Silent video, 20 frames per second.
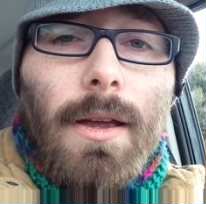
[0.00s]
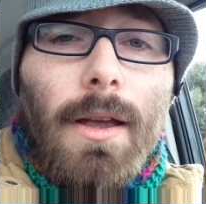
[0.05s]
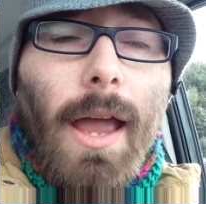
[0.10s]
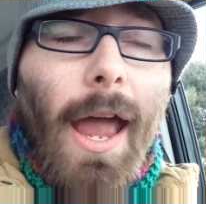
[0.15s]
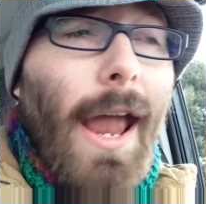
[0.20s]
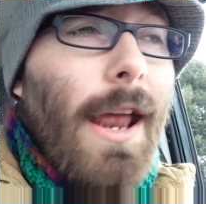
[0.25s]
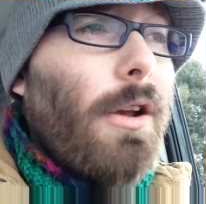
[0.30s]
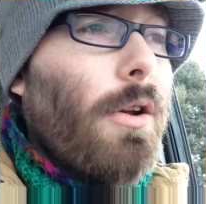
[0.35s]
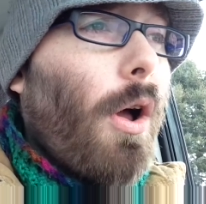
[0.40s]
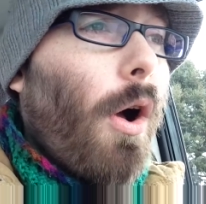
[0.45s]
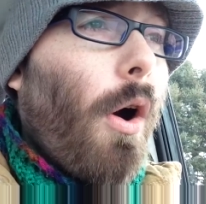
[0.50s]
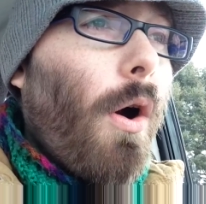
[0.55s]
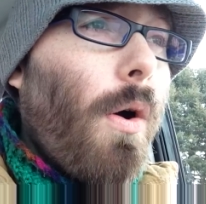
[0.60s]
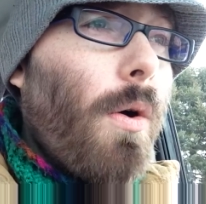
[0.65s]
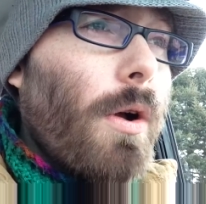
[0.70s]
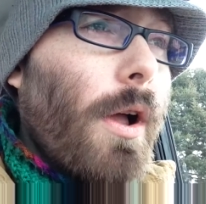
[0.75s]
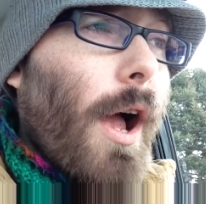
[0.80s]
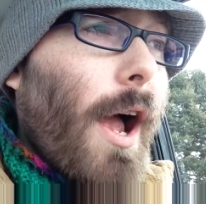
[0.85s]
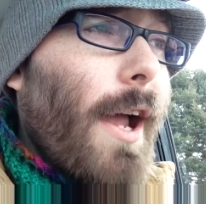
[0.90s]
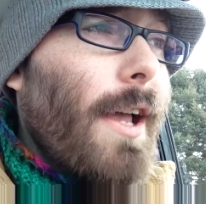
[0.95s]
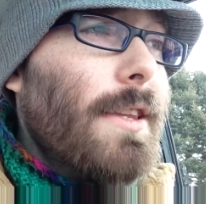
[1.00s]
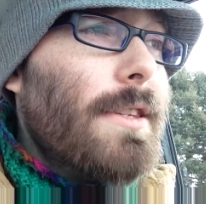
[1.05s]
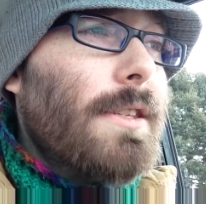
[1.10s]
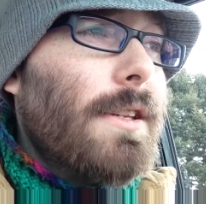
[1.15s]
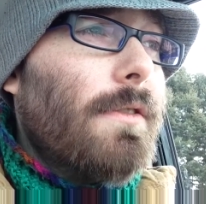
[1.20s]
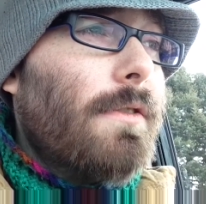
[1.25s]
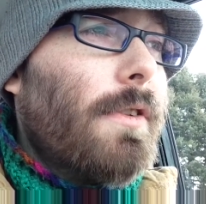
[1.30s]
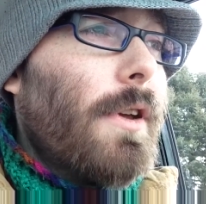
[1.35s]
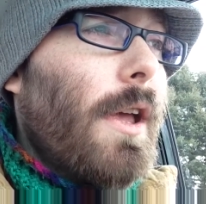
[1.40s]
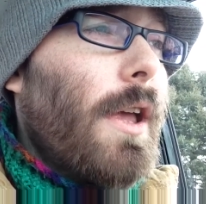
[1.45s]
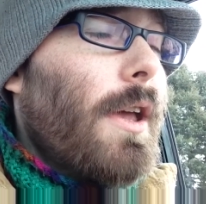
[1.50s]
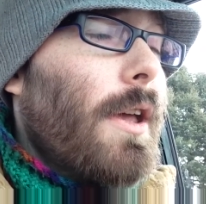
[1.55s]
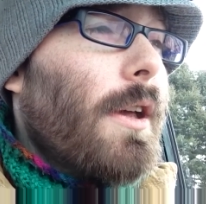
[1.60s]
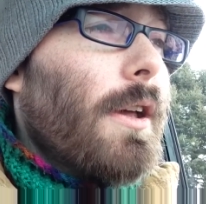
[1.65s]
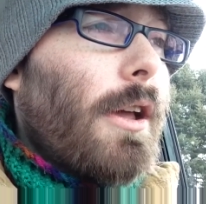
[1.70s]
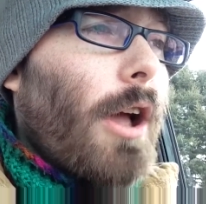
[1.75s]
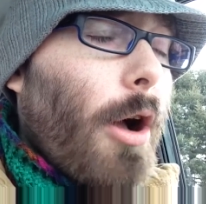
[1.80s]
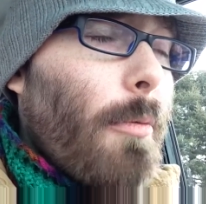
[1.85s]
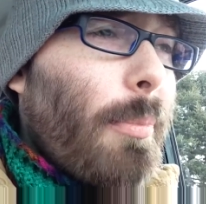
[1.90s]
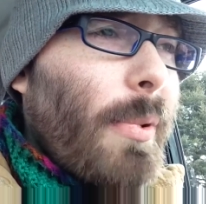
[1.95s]
And all kinds of
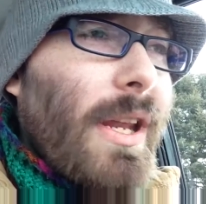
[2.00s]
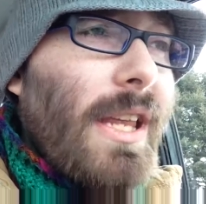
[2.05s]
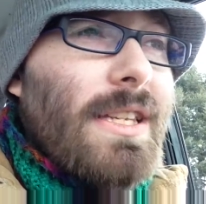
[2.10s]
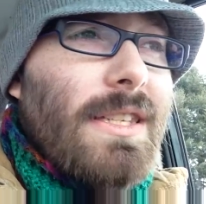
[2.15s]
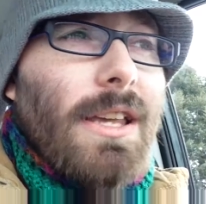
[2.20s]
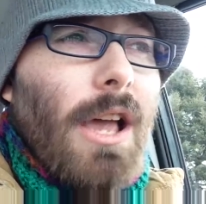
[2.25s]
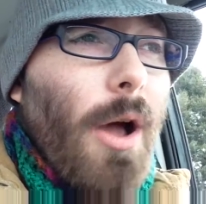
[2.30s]
companies